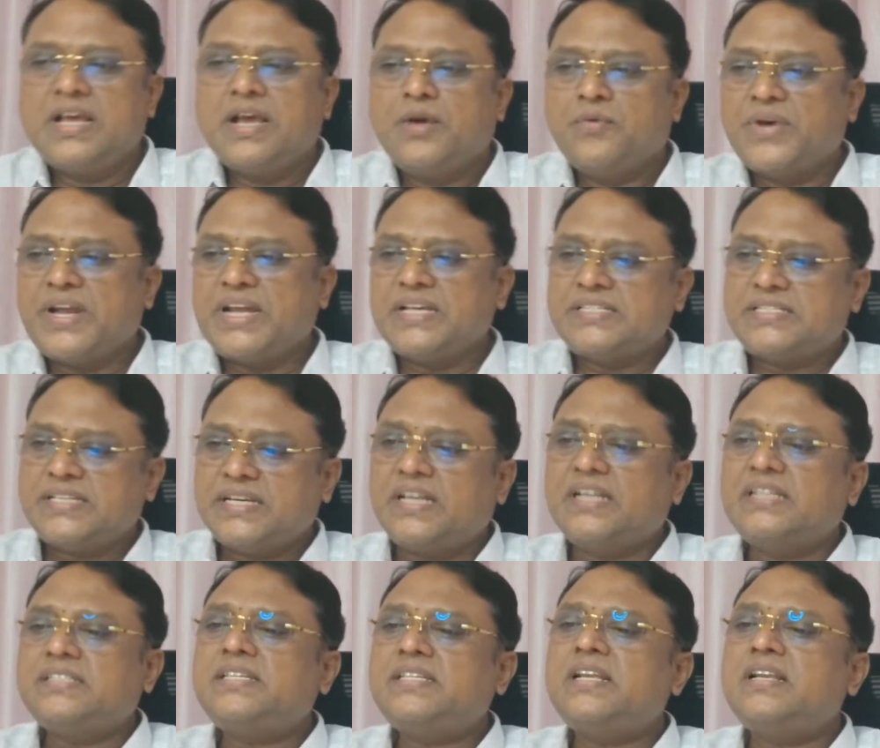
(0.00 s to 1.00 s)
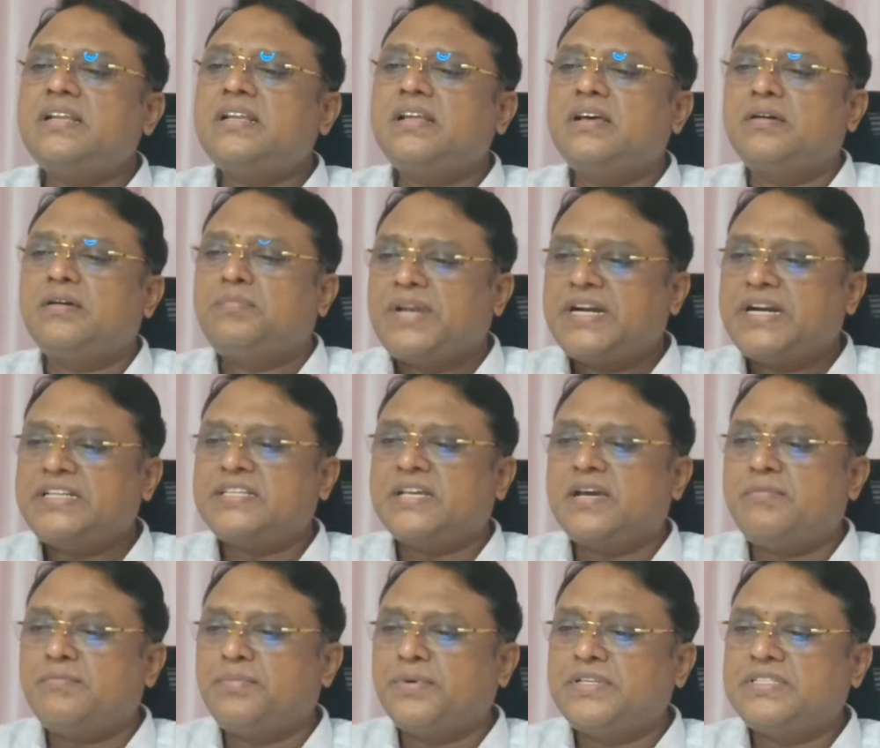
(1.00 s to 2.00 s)
Whereas sickle cell blood
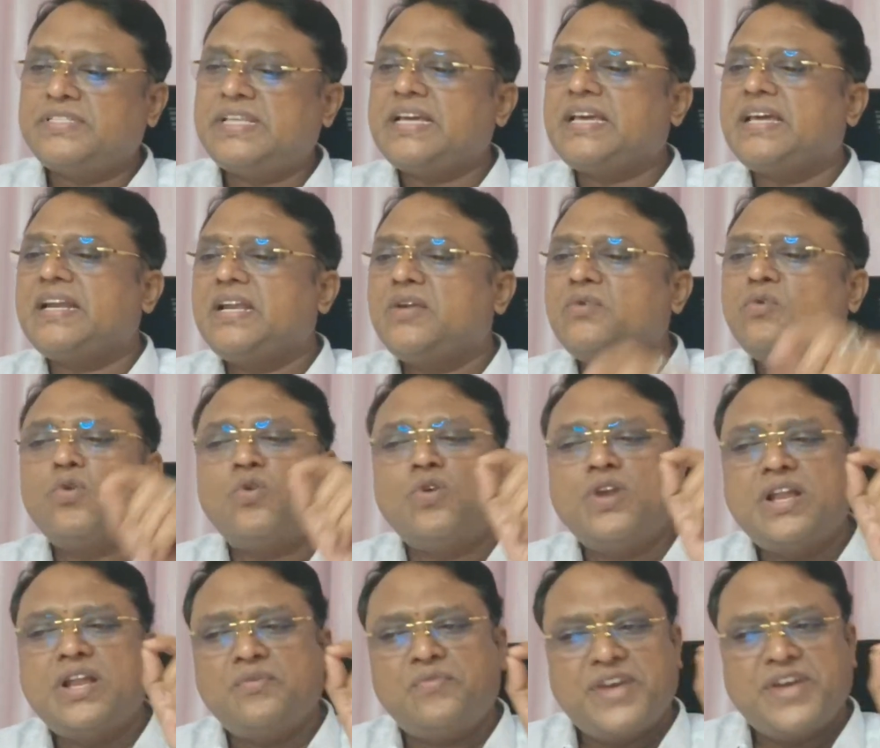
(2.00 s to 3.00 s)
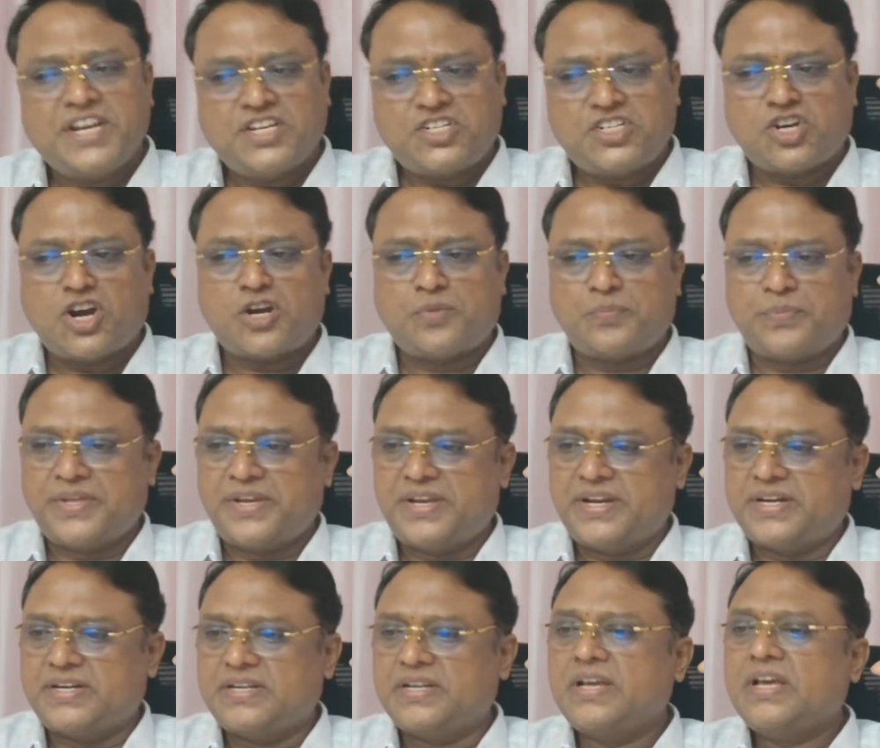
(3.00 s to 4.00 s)
samples, they can live only very short
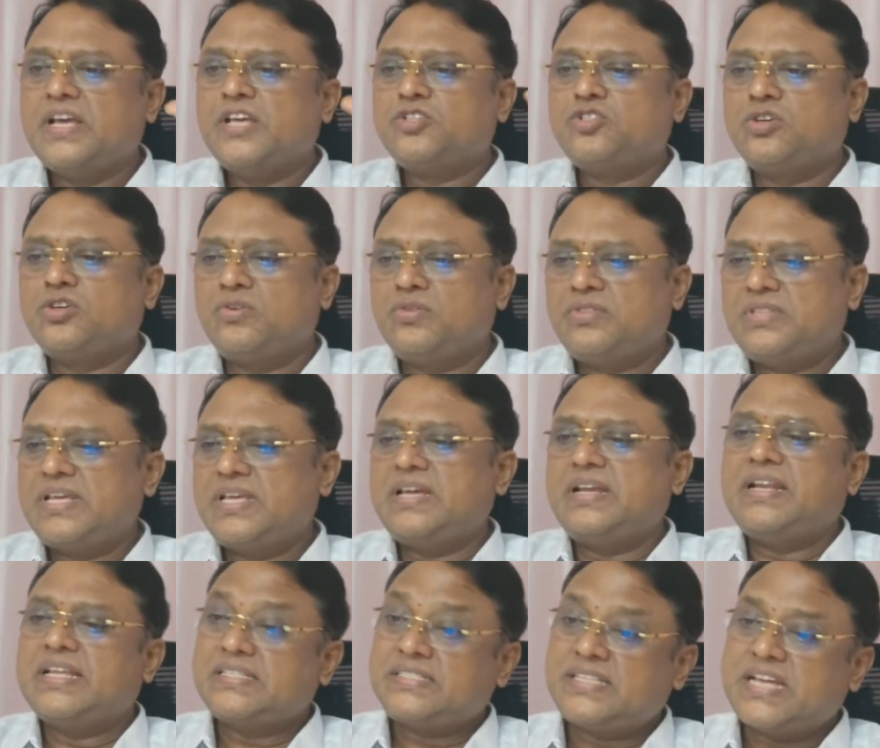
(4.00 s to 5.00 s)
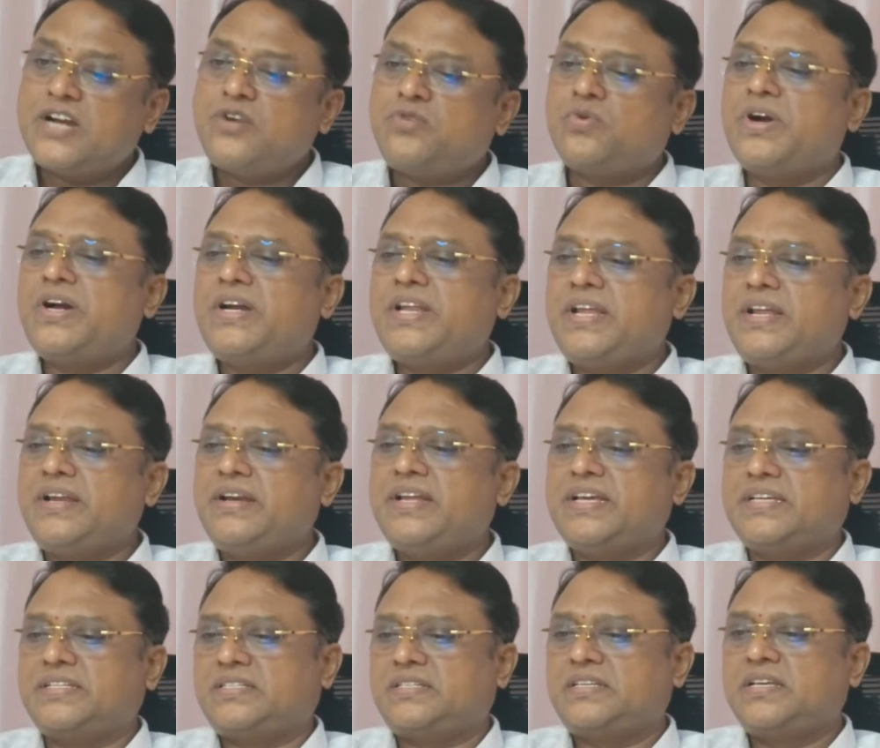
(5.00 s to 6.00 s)
period. So they less than 20
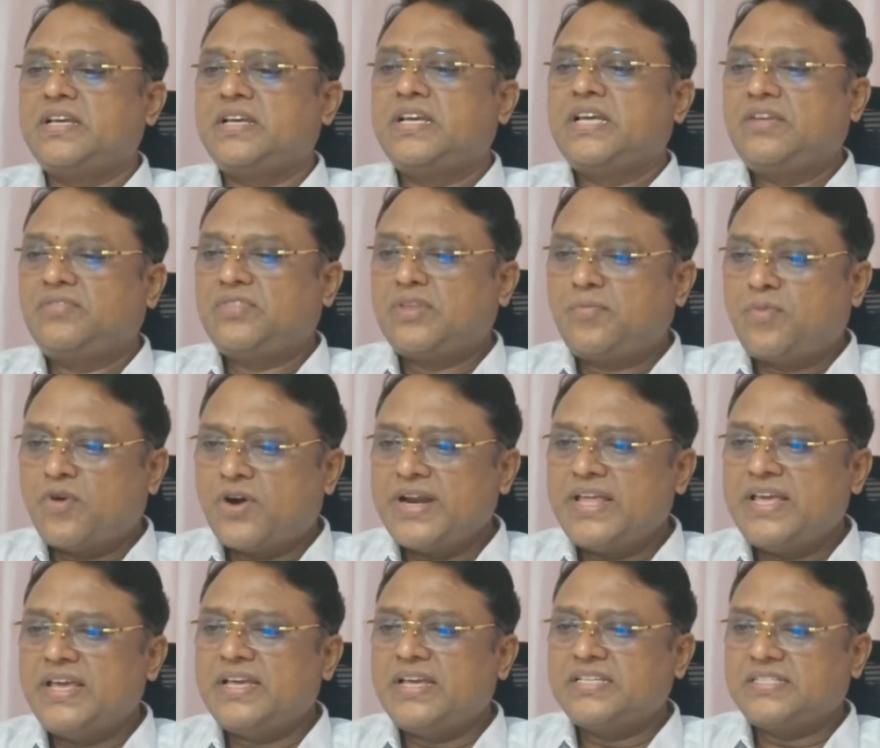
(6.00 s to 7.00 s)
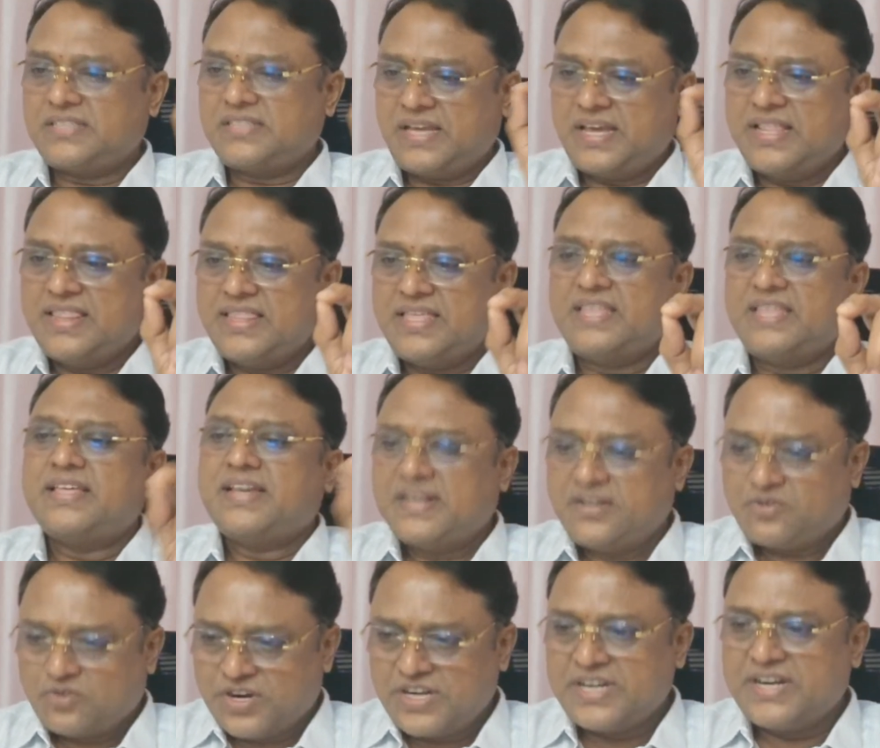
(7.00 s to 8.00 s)
days. If the body is healthy, then
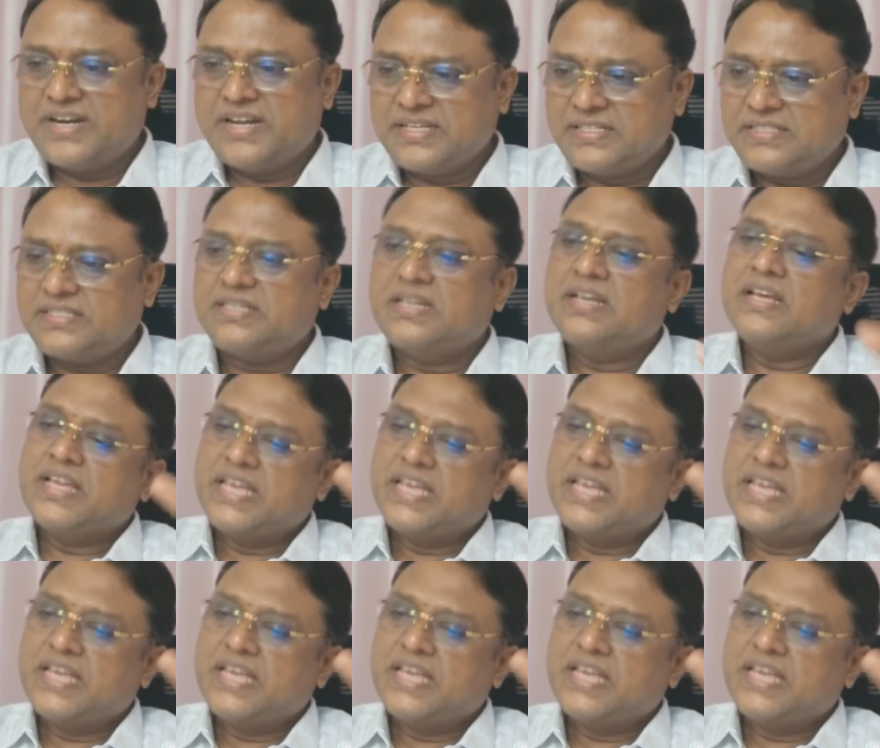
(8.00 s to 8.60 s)
20 days.